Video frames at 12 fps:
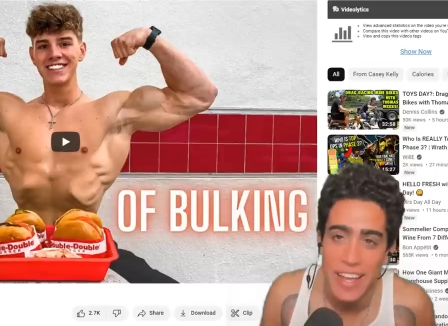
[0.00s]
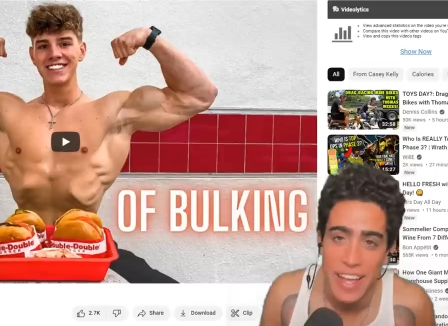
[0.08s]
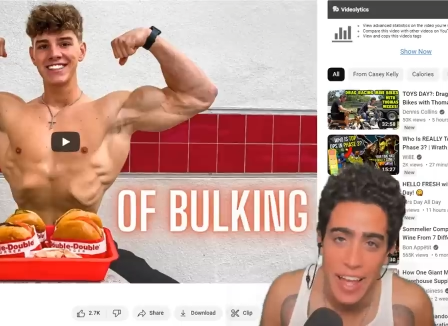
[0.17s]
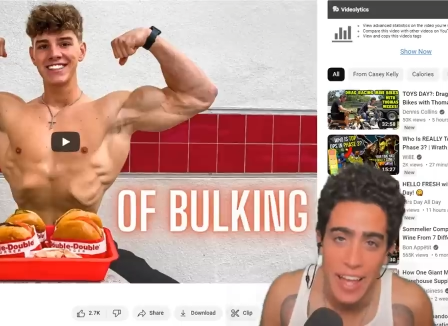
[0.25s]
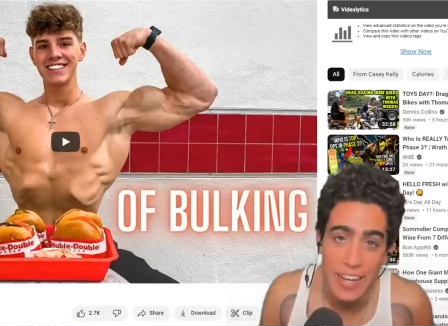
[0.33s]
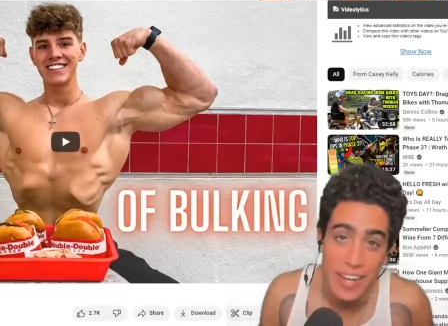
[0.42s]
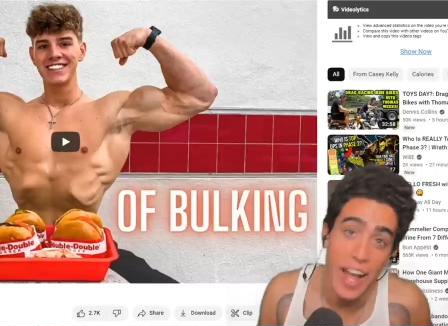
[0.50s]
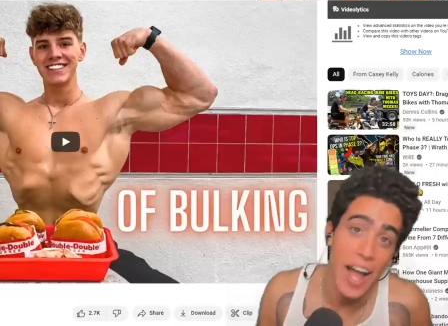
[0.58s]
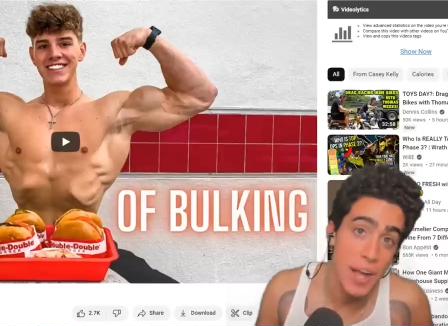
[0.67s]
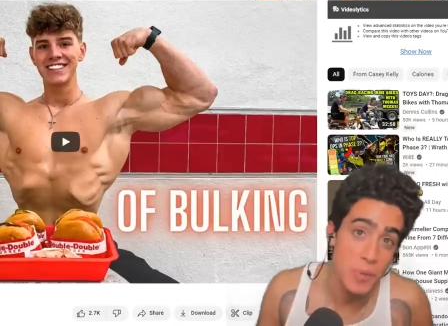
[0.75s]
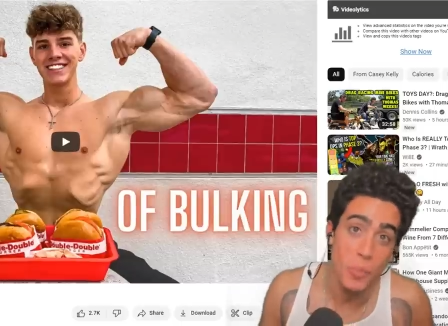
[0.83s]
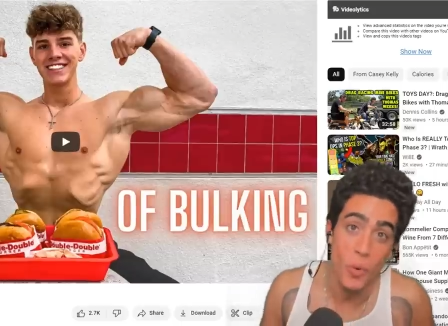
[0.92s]
Speaker 1: And
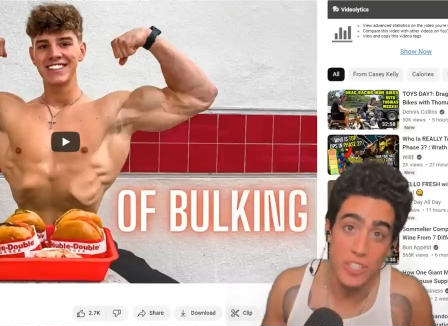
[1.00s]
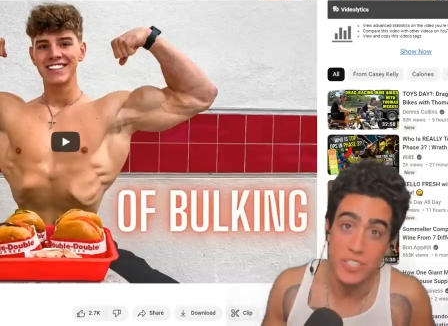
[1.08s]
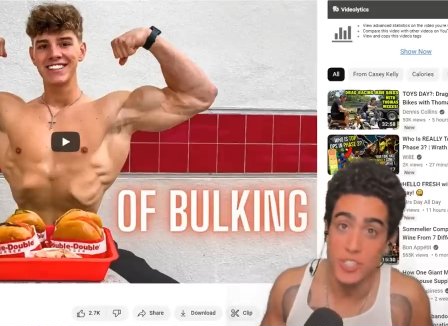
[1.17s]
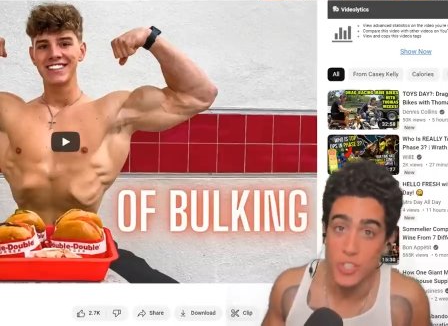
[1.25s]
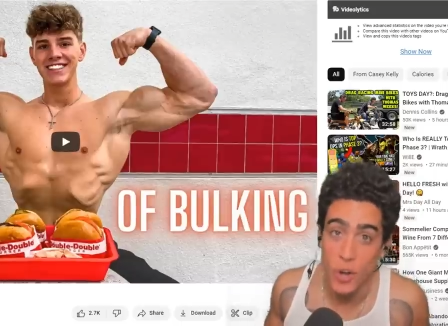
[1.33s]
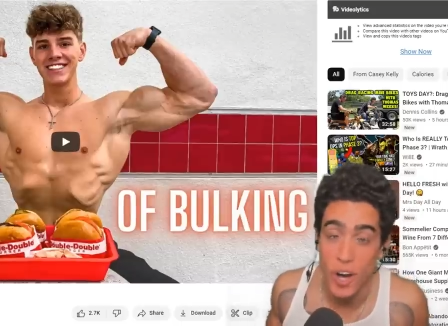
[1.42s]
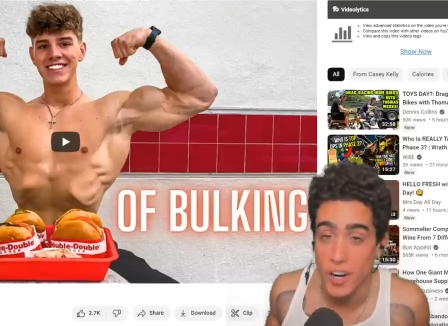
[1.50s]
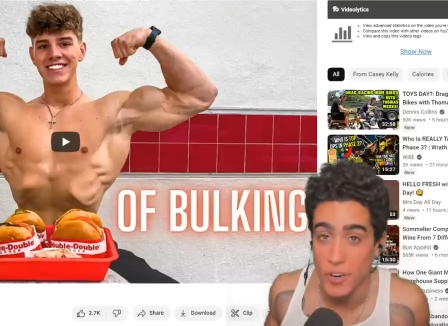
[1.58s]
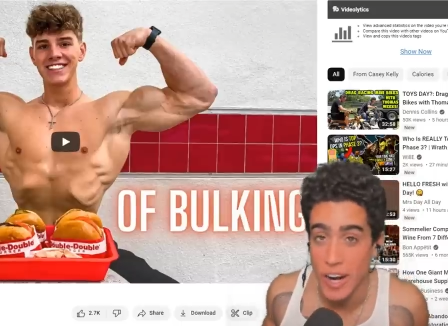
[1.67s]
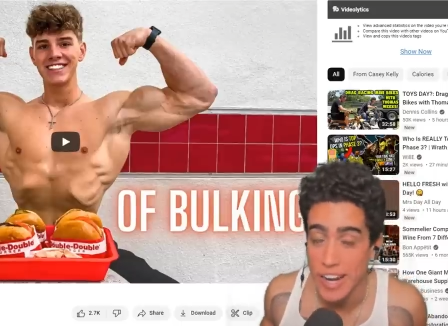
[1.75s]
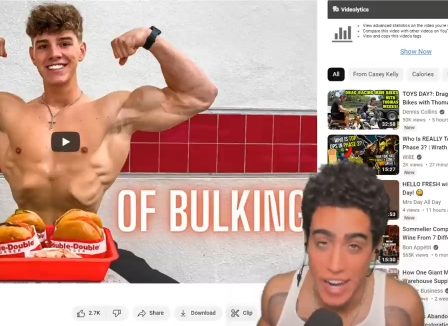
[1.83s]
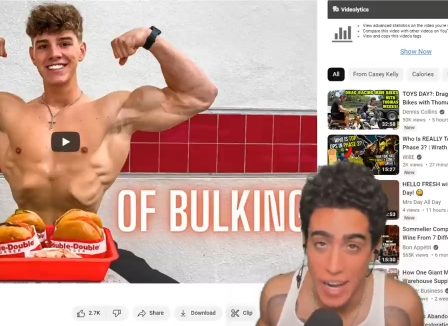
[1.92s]
I'm one to talk,
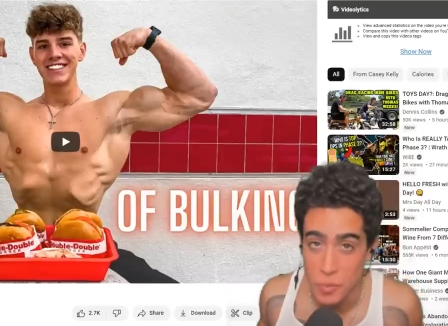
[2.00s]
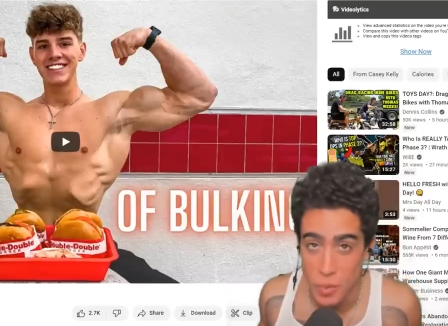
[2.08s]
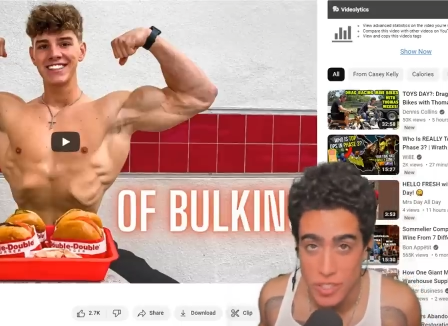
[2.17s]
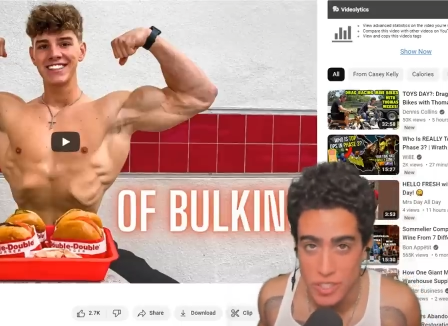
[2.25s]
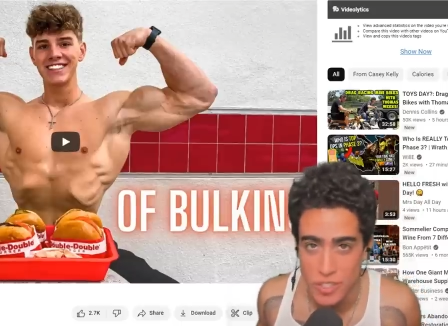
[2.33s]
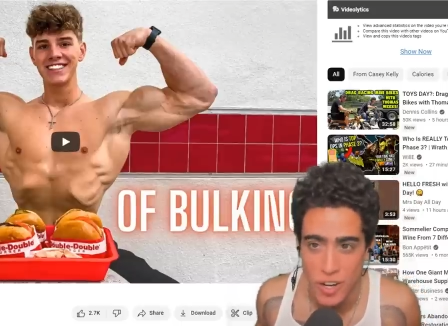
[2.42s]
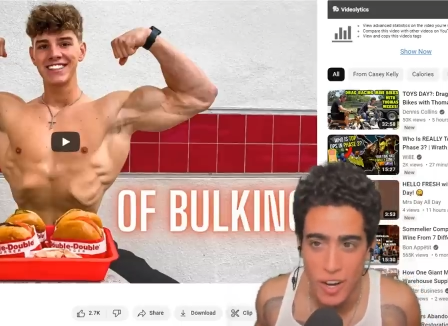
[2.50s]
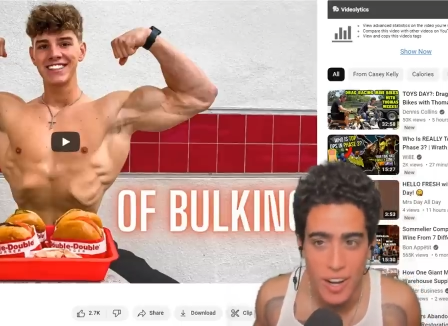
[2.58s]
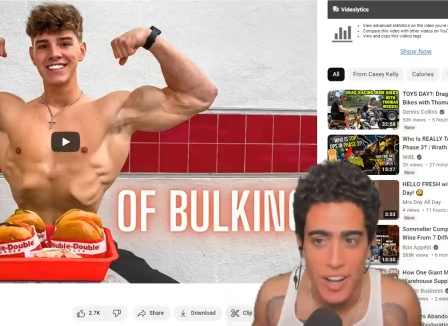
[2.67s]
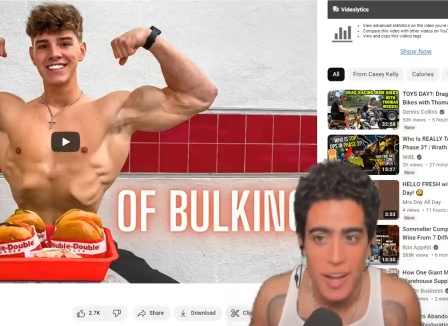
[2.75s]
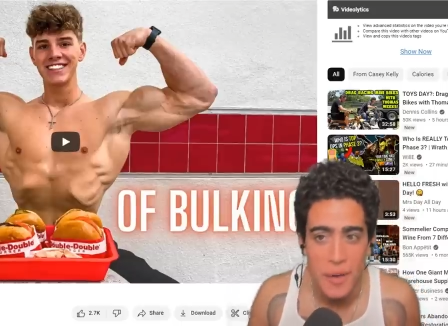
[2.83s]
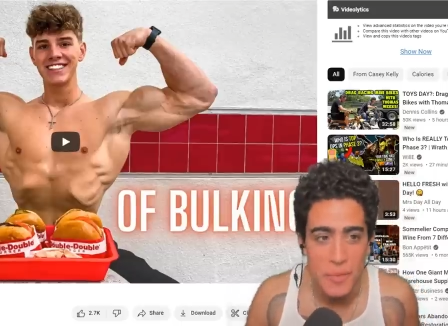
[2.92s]
right? I'm one to talk.